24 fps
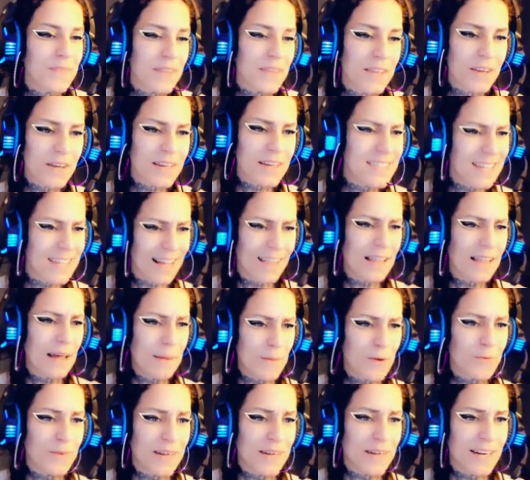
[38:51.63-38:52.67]
You can tell
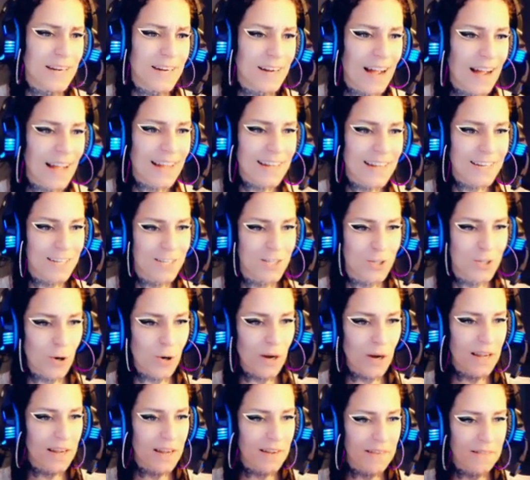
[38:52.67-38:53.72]
I'm a reader. I
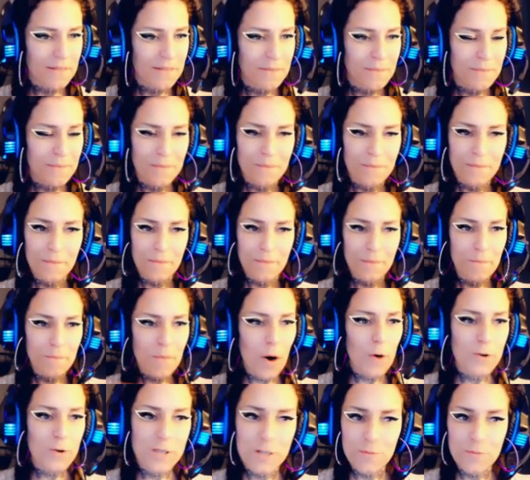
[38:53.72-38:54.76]
enjoy
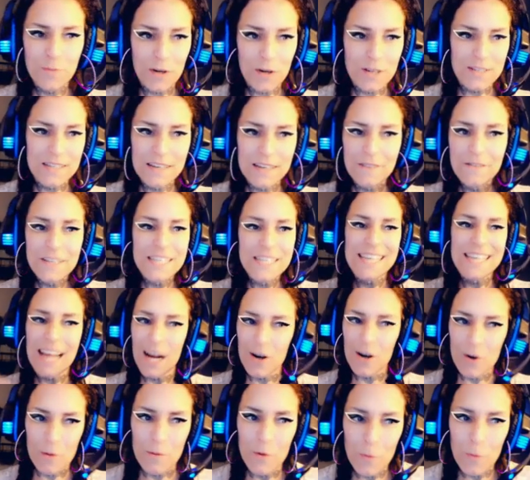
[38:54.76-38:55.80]
most books, even
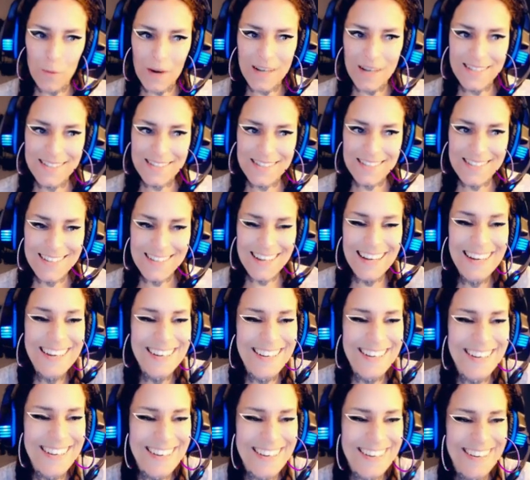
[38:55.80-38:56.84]
terrible ones.
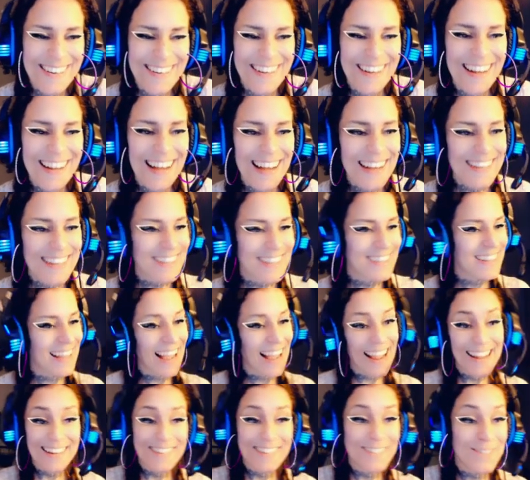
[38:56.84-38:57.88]

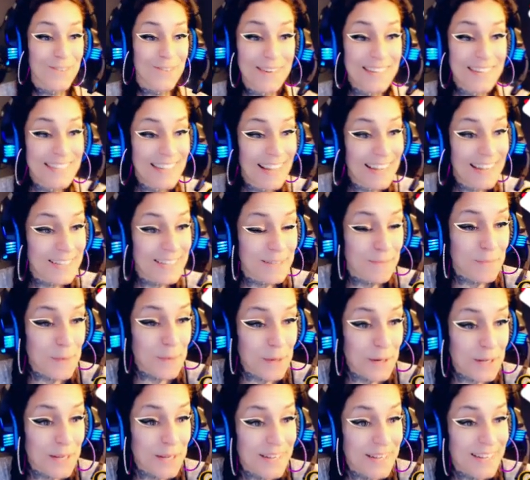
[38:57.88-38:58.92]
I enjoyed Dan's
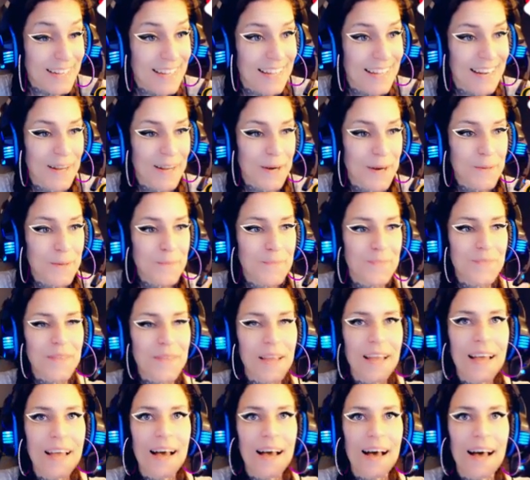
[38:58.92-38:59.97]
book, you know,
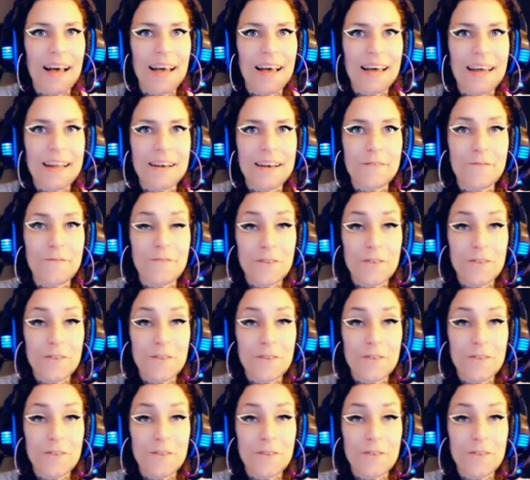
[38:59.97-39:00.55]
and